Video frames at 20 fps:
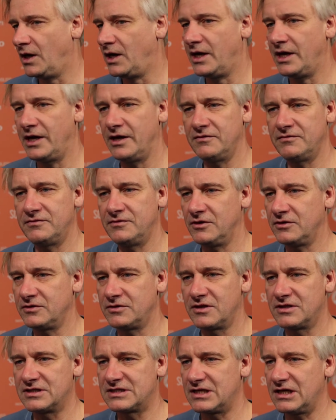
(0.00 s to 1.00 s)
I have
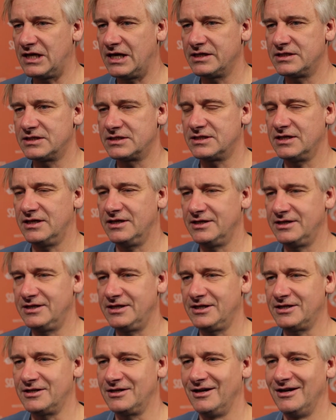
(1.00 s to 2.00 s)
not the slightest
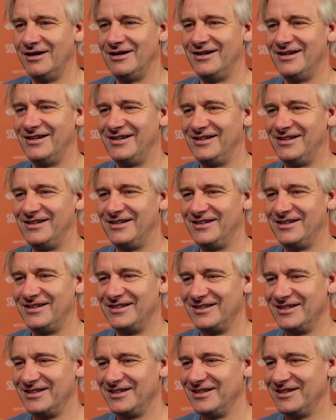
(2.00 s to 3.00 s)
idea.
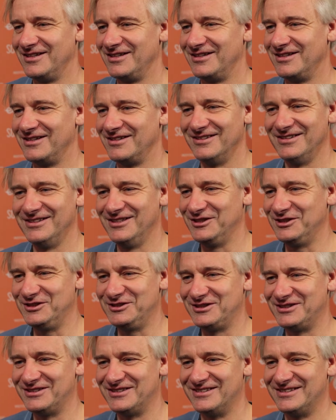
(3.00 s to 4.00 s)

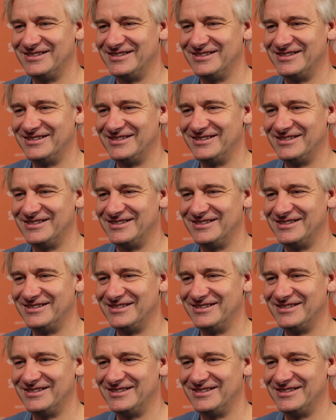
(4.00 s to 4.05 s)
No.